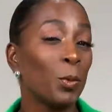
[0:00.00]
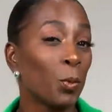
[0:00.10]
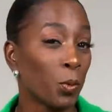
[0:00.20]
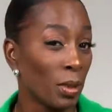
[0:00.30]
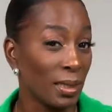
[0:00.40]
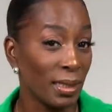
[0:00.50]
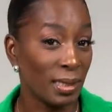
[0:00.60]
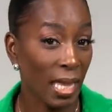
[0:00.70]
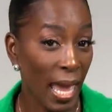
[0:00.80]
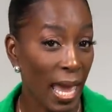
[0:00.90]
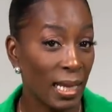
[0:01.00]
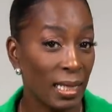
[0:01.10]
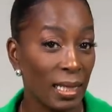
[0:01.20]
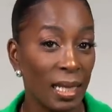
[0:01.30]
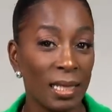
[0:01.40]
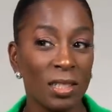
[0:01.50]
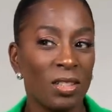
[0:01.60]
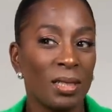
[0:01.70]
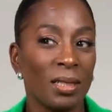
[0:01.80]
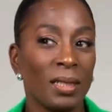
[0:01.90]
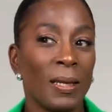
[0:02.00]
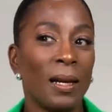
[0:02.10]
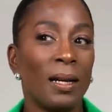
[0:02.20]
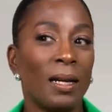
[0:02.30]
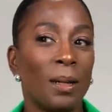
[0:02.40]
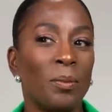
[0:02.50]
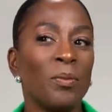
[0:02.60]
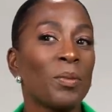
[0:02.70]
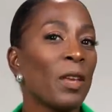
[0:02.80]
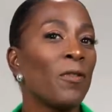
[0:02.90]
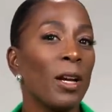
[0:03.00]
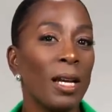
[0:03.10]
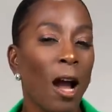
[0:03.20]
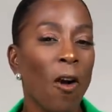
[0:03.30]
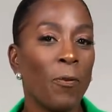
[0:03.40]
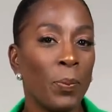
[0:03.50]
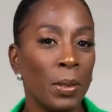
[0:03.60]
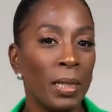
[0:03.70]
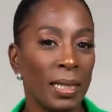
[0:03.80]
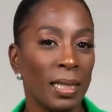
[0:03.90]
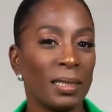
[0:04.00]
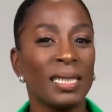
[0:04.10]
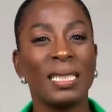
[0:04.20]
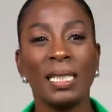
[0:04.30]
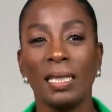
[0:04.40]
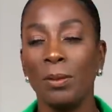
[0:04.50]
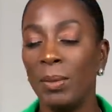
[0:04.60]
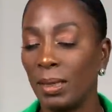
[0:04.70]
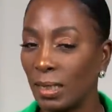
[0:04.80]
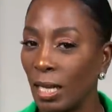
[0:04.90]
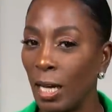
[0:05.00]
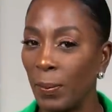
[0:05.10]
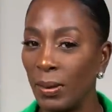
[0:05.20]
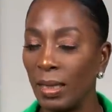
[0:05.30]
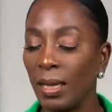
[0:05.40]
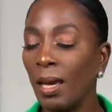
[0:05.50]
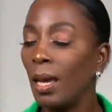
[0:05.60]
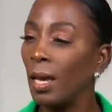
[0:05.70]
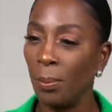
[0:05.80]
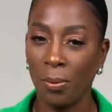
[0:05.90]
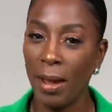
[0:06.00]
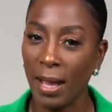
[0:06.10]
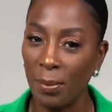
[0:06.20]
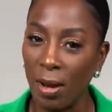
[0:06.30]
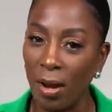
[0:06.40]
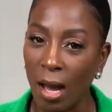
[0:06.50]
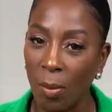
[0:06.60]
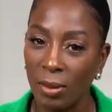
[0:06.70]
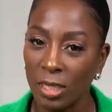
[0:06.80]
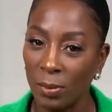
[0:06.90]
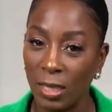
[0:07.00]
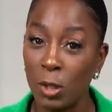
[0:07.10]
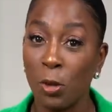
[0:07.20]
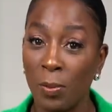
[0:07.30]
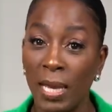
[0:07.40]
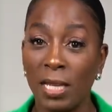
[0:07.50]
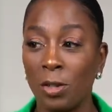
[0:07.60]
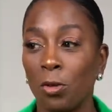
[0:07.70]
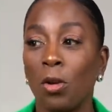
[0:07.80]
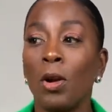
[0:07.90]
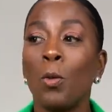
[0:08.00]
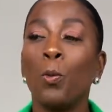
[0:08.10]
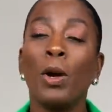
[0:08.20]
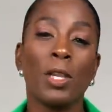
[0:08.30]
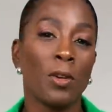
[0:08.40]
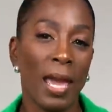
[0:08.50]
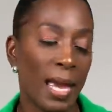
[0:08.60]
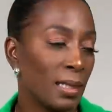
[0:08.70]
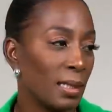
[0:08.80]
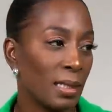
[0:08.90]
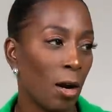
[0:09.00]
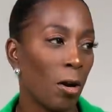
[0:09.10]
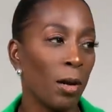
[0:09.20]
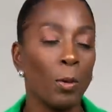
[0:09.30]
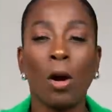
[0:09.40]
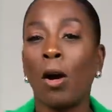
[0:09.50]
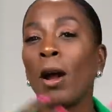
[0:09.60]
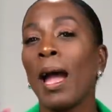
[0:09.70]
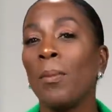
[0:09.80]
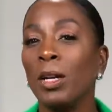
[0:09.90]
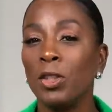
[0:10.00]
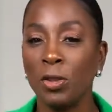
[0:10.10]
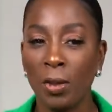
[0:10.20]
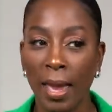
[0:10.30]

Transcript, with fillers: really tacky, and it's just very off-putting to sit in mixed company and brag about how much money you're making or what your assets are or how much you